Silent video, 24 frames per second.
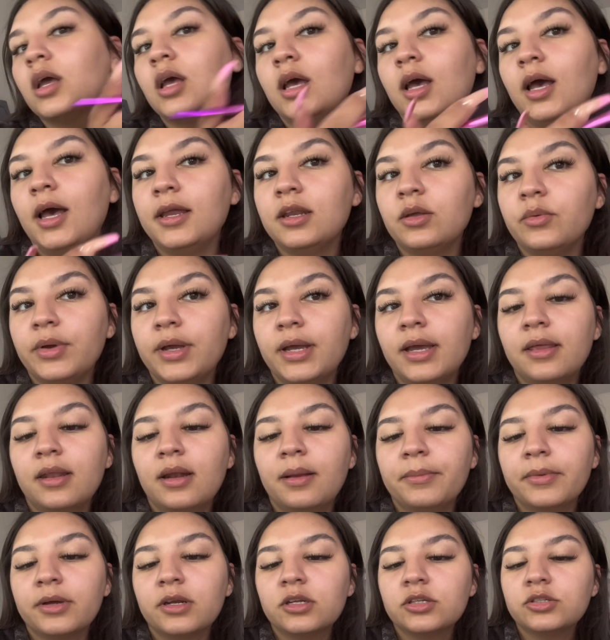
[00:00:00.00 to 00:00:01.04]
Anyway, and
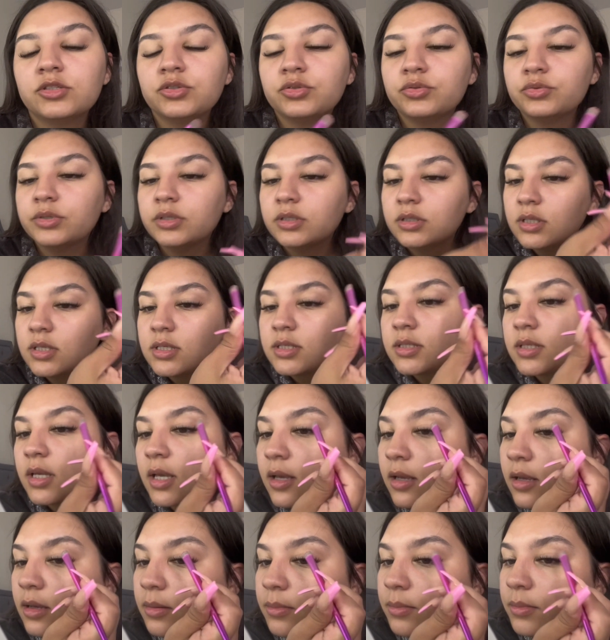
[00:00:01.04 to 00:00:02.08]
I'm gonna do the
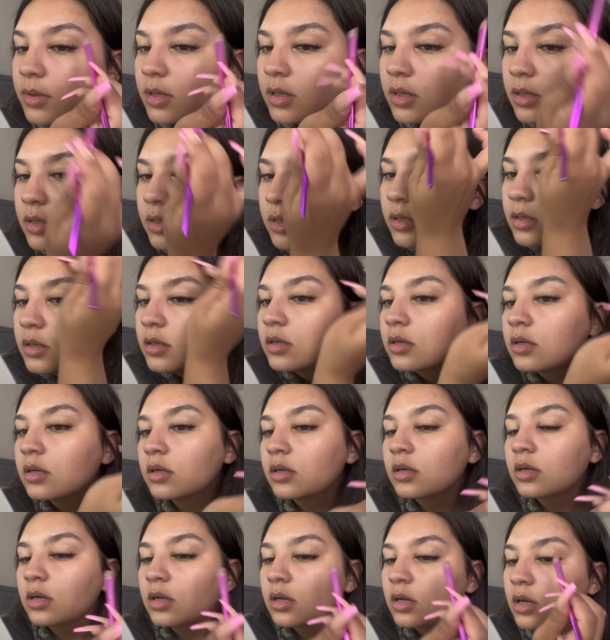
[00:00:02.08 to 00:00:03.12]
same
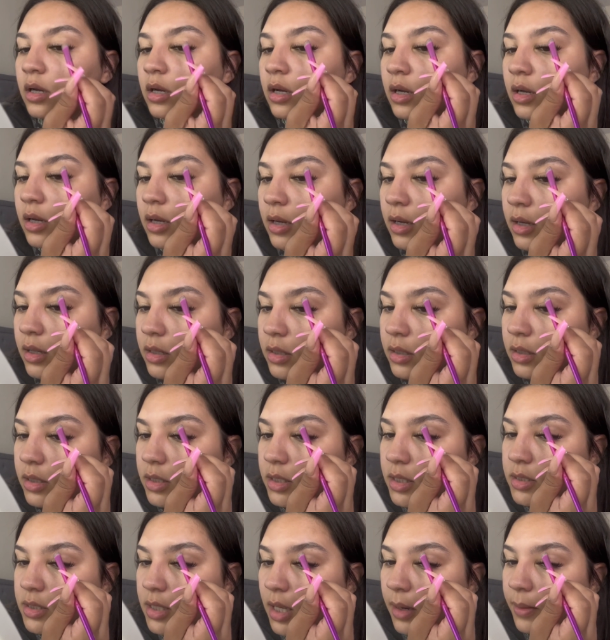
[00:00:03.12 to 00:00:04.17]
on
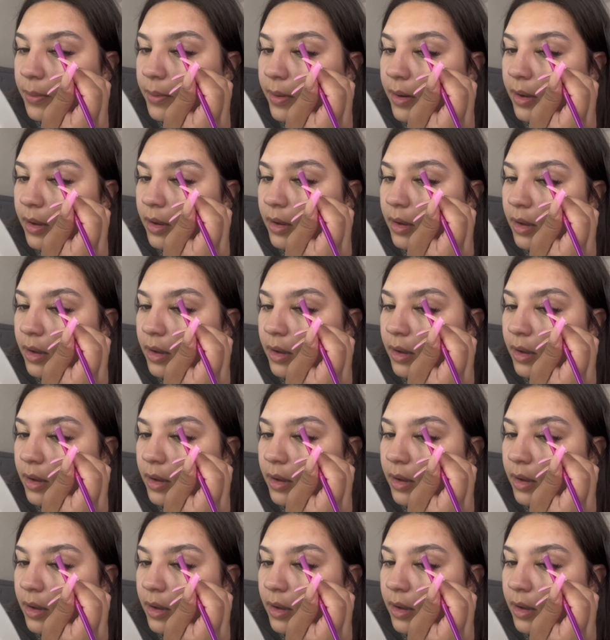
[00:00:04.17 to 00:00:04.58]
this eyebrow.